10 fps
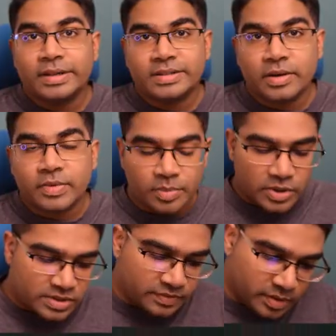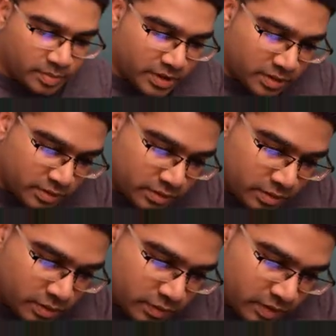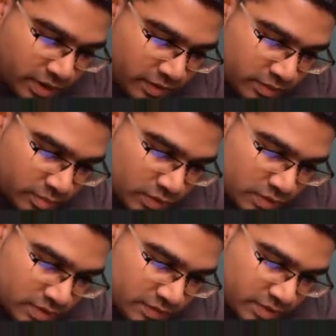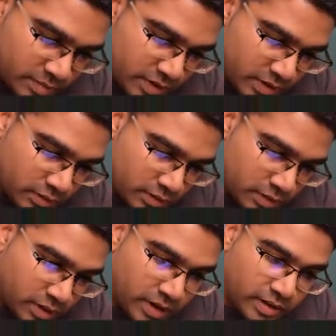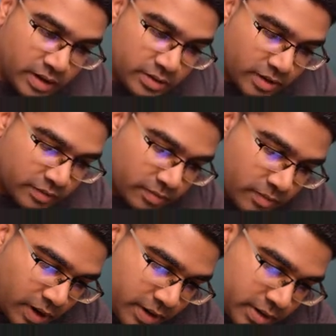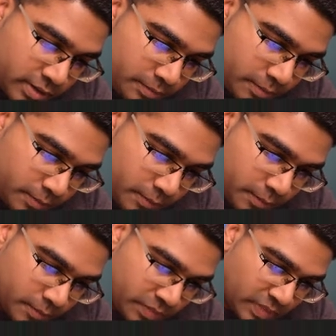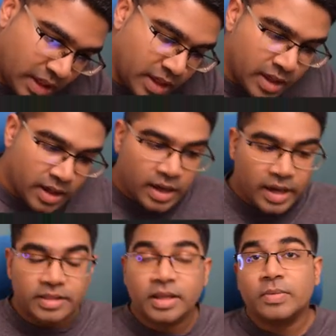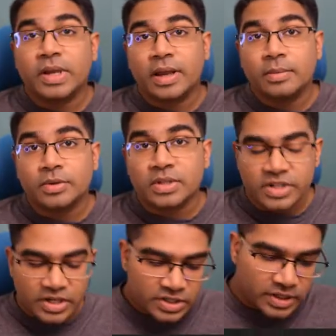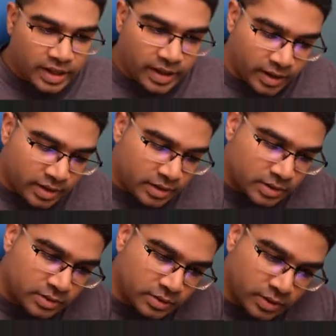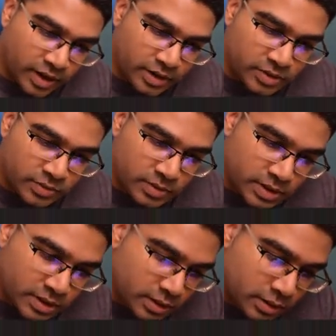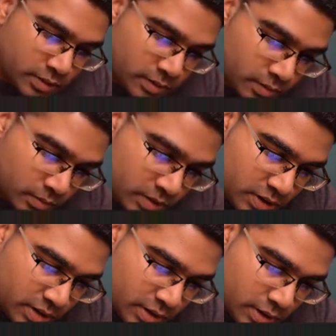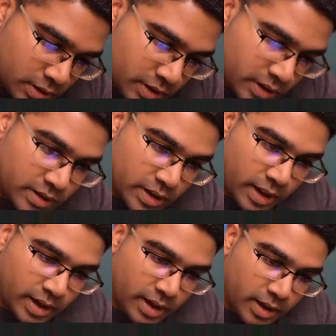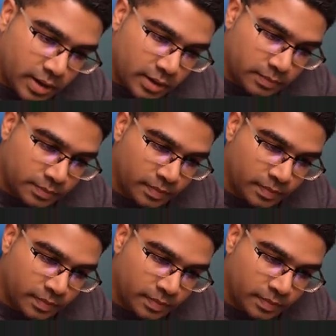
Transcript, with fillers: Let's start with the positive terminal. So we have the positive terminal and then you have a wire and then we come to the junction A. So actually we are at A